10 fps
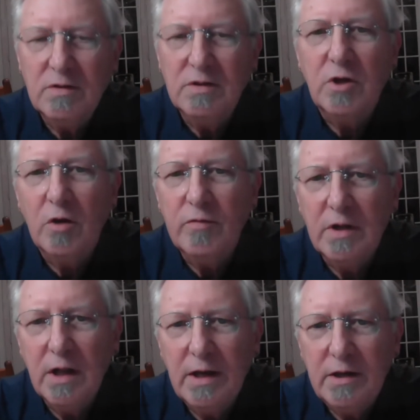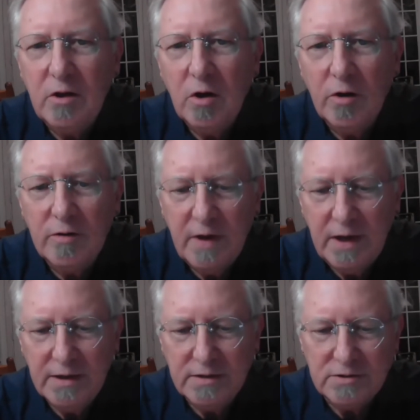It's called The Laying On of
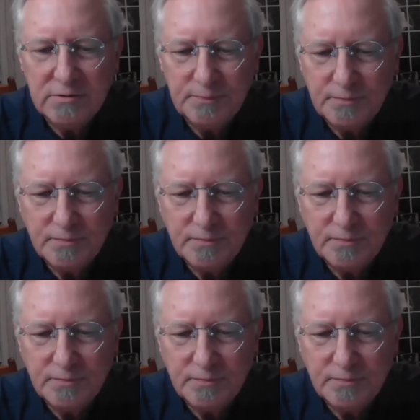Hands.